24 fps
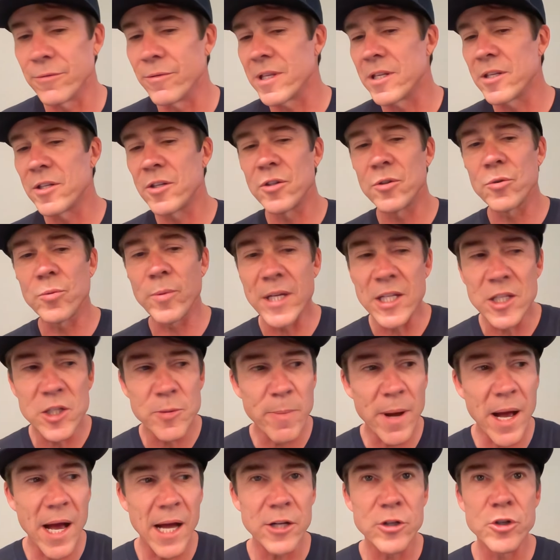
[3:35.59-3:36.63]
with sweet
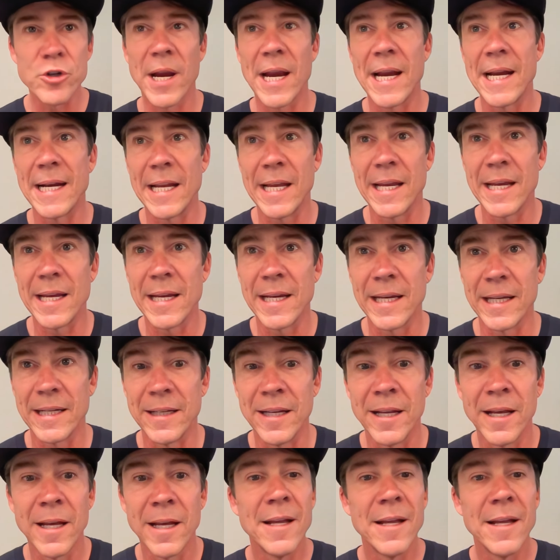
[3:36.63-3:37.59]
spot training and